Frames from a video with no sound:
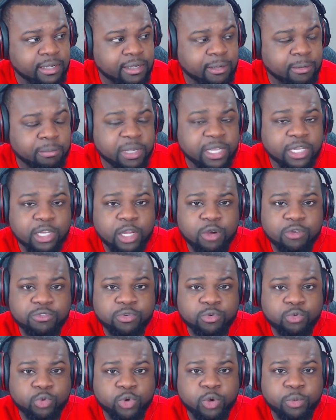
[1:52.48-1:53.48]
Meat Loaf.
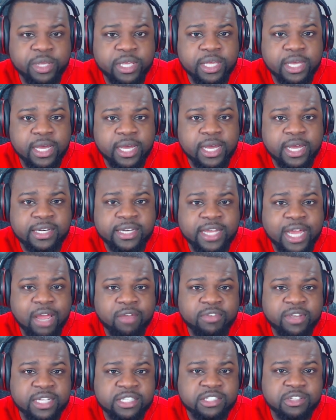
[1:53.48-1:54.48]
We'll be uh,
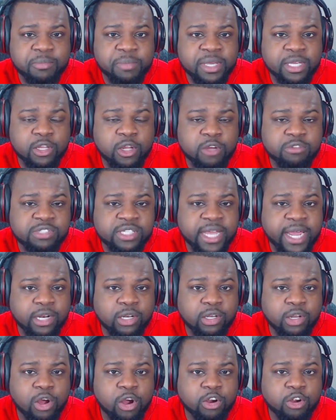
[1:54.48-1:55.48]
diving into Meat Loaf's
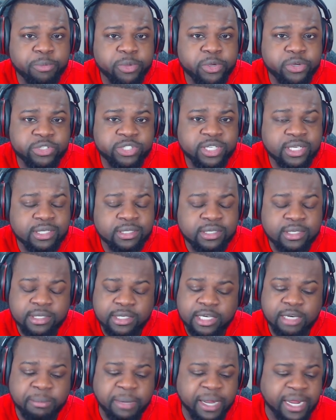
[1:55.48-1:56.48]
catalog of music.
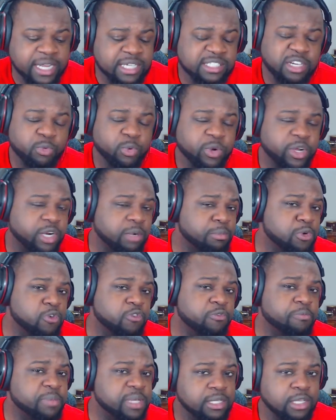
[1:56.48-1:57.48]
Um, like I said, we're going to move
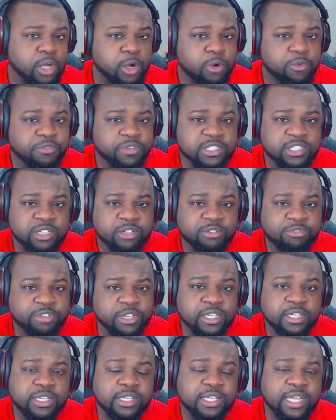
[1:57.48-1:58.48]
Meat Loaf into the front
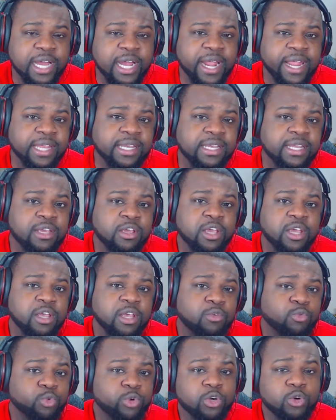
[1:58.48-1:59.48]
of the line,
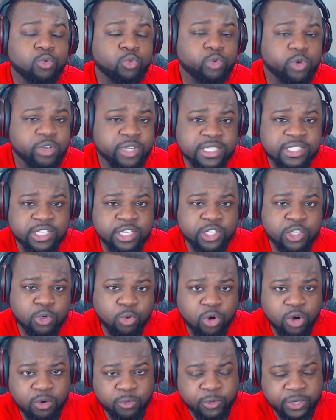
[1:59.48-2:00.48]
and we'll we'll continue
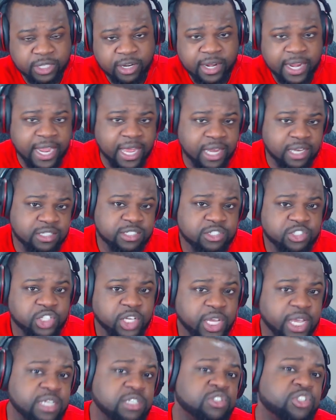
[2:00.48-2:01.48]
on with our Alice in
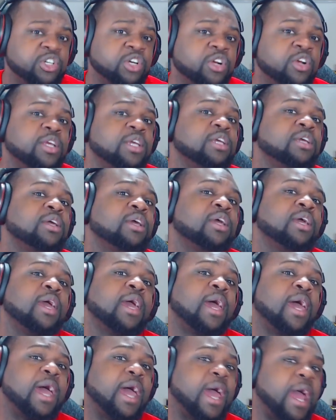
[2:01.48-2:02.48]
Chains journey
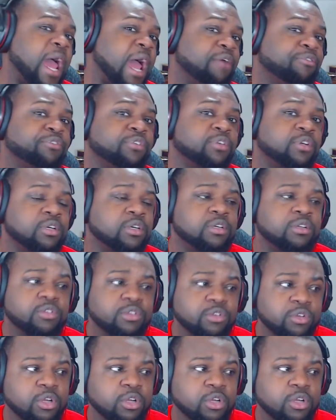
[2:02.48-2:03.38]
after, you